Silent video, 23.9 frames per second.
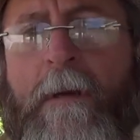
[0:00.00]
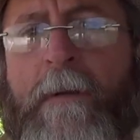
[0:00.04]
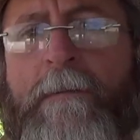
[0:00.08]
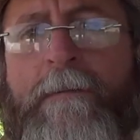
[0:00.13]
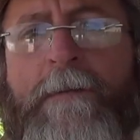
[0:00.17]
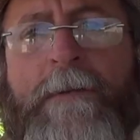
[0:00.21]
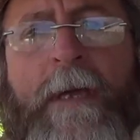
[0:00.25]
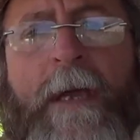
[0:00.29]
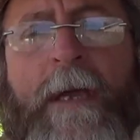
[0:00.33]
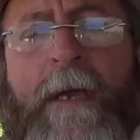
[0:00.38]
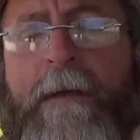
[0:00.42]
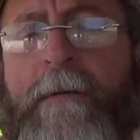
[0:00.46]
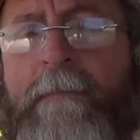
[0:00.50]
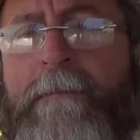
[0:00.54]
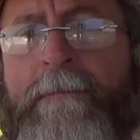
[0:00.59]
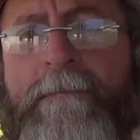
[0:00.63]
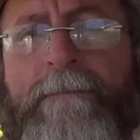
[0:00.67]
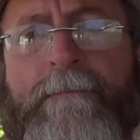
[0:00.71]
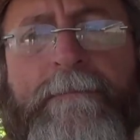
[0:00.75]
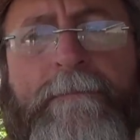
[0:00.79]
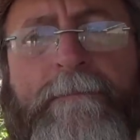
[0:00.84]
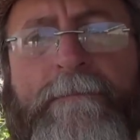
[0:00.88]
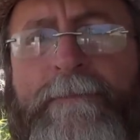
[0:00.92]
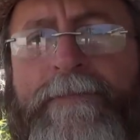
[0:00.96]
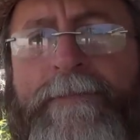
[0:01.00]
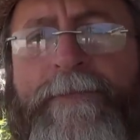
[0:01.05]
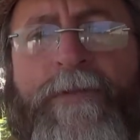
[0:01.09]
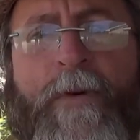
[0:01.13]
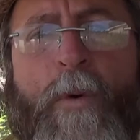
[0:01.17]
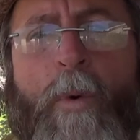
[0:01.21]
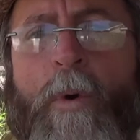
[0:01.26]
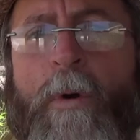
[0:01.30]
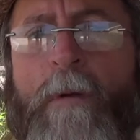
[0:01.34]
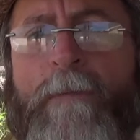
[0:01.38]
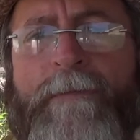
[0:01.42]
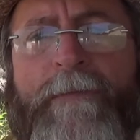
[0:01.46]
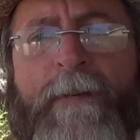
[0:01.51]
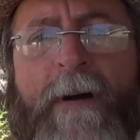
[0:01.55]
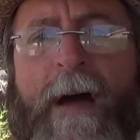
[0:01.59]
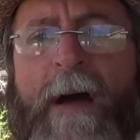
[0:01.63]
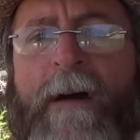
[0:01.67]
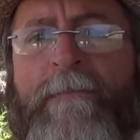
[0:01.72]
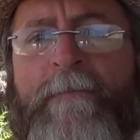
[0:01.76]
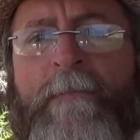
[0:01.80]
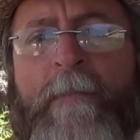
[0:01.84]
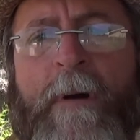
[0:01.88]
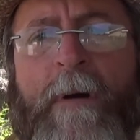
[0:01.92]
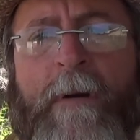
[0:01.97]
take four to
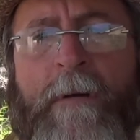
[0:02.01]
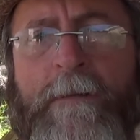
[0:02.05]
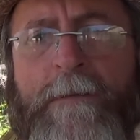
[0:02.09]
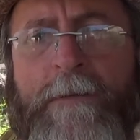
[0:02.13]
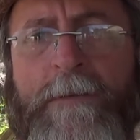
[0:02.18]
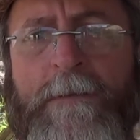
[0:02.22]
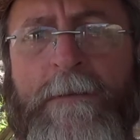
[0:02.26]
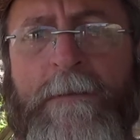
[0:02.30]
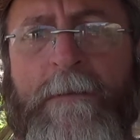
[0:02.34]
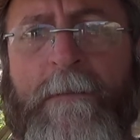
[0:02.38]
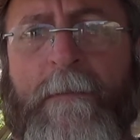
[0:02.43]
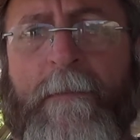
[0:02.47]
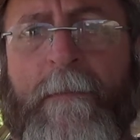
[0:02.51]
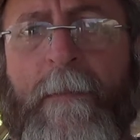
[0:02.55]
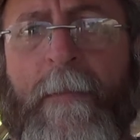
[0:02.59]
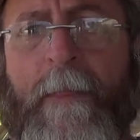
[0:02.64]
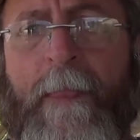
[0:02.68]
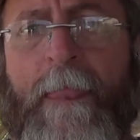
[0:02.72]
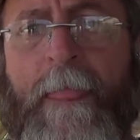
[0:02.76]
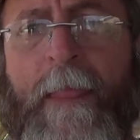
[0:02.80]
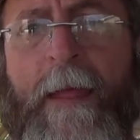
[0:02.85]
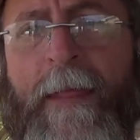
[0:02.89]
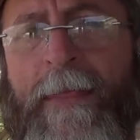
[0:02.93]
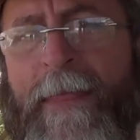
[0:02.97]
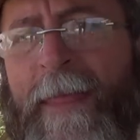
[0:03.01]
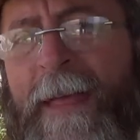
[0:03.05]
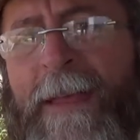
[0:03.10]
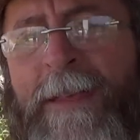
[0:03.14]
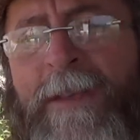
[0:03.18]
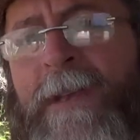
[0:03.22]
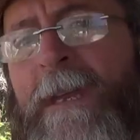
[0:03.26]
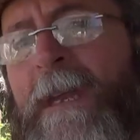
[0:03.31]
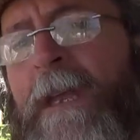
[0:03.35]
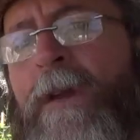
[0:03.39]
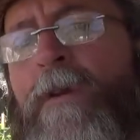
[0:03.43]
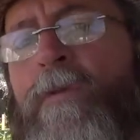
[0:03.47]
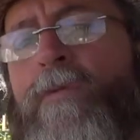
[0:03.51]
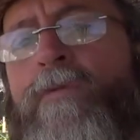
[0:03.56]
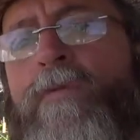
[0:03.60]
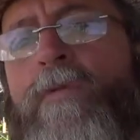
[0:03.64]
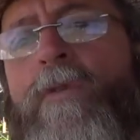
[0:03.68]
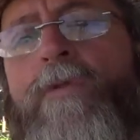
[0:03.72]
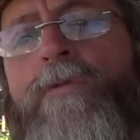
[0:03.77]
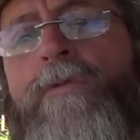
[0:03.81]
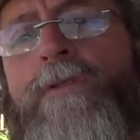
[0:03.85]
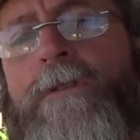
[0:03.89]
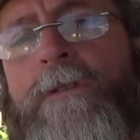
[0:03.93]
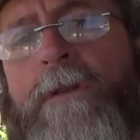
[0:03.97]
five months, and then you need a
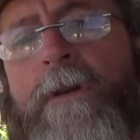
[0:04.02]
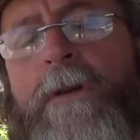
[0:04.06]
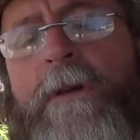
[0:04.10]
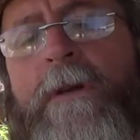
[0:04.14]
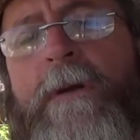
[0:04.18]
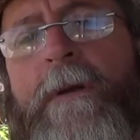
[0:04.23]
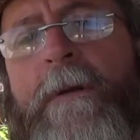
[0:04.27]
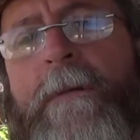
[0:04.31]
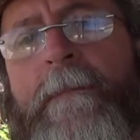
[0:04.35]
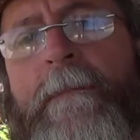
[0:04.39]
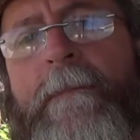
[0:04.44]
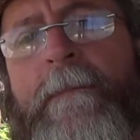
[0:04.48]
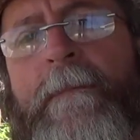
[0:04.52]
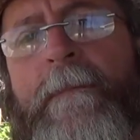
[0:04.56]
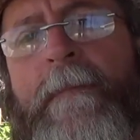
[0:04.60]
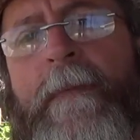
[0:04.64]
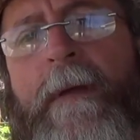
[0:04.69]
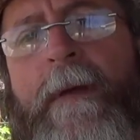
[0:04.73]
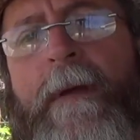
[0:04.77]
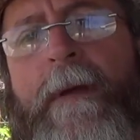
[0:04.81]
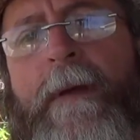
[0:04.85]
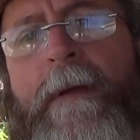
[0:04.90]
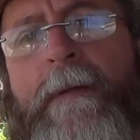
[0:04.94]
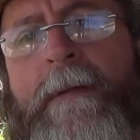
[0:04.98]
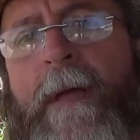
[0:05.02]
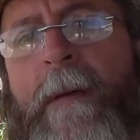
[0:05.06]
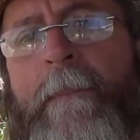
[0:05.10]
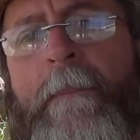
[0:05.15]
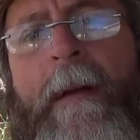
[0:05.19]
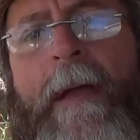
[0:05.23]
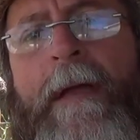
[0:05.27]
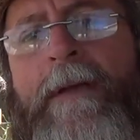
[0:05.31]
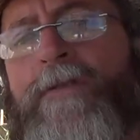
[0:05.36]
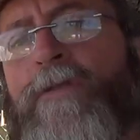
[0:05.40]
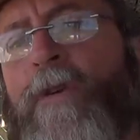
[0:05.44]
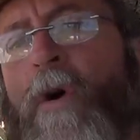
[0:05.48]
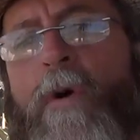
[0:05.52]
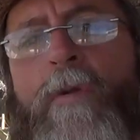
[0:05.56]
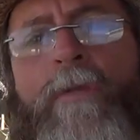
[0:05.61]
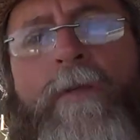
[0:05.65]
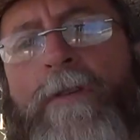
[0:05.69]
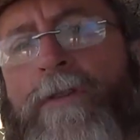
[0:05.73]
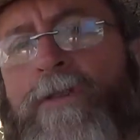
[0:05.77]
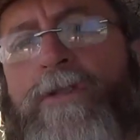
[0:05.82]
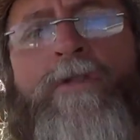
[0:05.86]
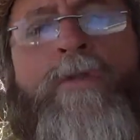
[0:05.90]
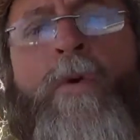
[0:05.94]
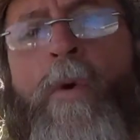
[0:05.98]
rooster that makes all
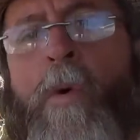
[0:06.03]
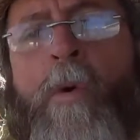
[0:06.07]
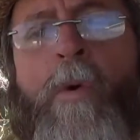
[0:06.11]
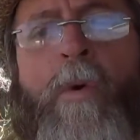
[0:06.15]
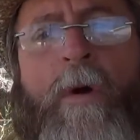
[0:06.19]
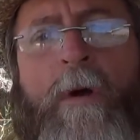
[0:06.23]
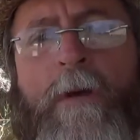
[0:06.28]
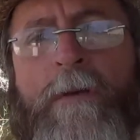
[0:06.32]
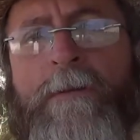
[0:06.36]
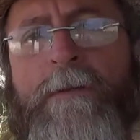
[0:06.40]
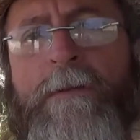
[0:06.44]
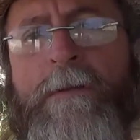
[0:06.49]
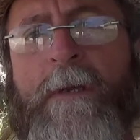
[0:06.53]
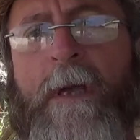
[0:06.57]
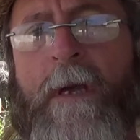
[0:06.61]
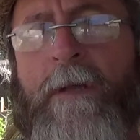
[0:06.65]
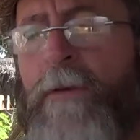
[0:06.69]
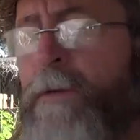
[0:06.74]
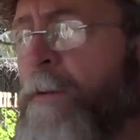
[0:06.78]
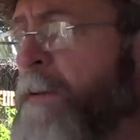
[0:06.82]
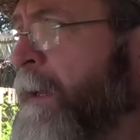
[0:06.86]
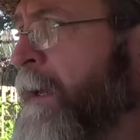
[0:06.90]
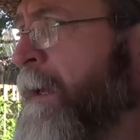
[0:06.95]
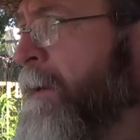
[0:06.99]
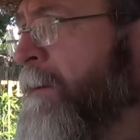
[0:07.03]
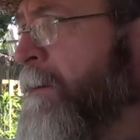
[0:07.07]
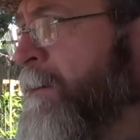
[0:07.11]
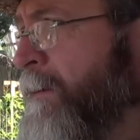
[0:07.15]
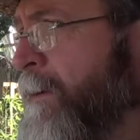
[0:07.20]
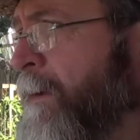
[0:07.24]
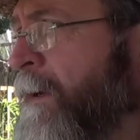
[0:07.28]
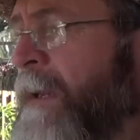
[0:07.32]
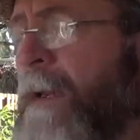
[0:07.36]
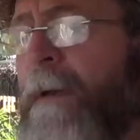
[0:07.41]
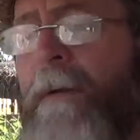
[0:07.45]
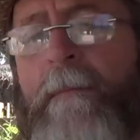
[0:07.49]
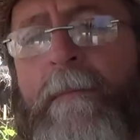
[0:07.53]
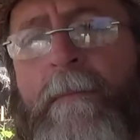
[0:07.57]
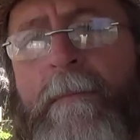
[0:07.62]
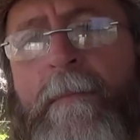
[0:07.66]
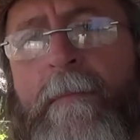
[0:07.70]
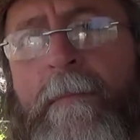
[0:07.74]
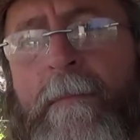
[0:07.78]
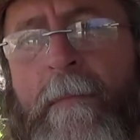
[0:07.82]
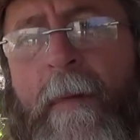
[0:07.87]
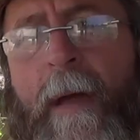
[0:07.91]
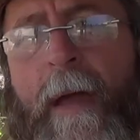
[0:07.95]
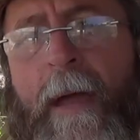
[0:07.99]
this noise. Now you need you need a
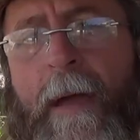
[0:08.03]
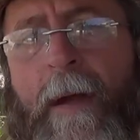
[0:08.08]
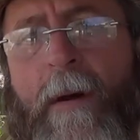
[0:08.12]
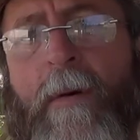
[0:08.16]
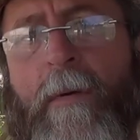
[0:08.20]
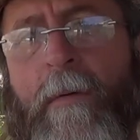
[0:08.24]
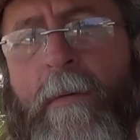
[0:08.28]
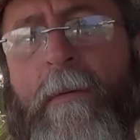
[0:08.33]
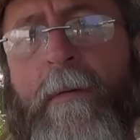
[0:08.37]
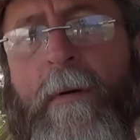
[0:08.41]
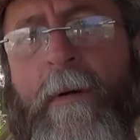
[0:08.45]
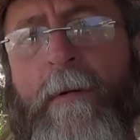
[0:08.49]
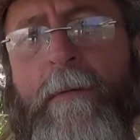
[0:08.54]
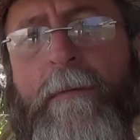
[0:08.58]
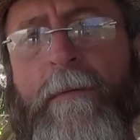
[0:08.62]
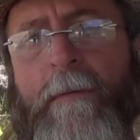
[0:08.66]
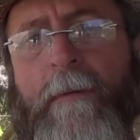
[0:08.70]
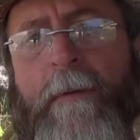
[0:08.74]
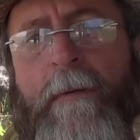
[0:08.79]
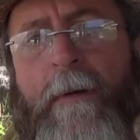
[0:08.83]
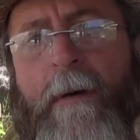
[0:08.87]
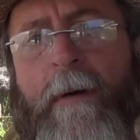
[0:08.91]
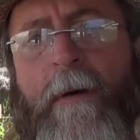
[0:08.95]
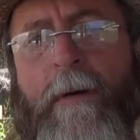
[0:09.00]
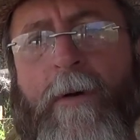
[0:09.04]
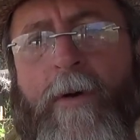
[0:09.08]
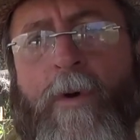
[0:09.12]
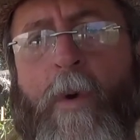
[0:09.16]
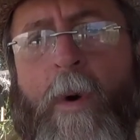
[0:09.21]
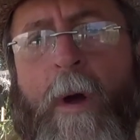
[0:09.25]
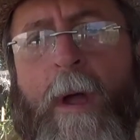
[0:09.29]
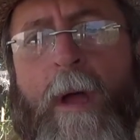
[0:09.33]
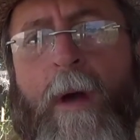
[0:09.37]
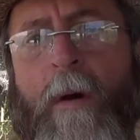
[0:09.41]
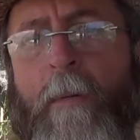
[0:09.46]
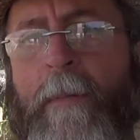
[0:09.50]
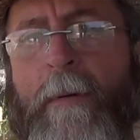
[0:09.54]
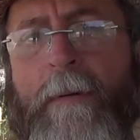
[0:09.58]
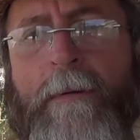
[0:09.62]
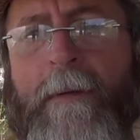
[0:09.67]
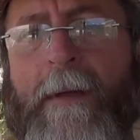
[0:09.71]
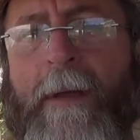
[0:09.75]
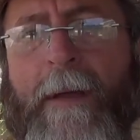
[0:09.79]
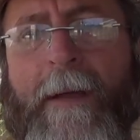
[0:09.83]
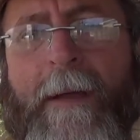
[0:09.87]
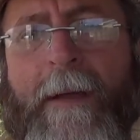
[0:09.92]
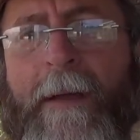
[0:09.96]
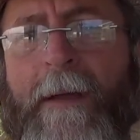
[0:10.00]
male quail, but
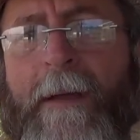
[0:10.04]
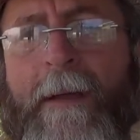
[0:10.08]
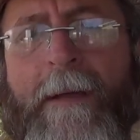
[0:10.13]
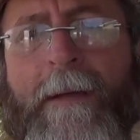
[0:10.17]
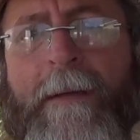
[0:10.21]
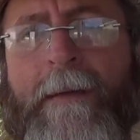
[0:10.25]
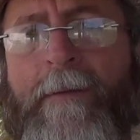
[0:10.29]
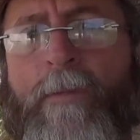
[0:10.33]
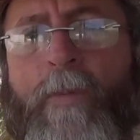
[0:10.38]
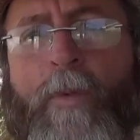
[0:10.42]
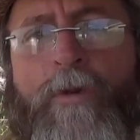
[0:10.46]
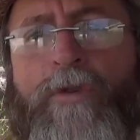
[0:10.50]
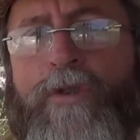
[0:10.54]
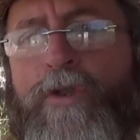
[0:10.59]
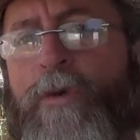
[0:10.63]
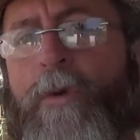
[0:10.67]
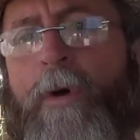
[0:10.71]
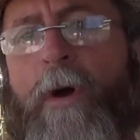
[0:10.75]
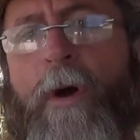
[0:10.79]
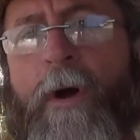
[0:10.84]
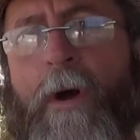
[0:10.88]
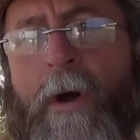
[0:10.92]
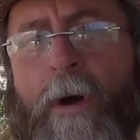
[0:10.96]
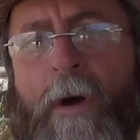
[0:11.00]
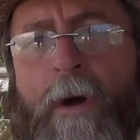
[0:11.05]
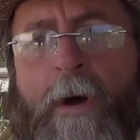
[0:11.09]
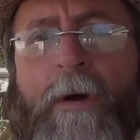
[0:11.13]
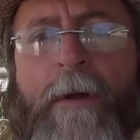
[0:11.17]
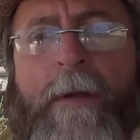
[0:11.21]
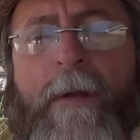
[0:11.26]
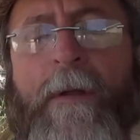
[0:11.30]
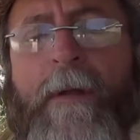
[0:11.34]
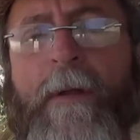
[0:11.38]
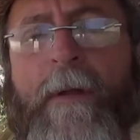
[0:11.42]
what you heard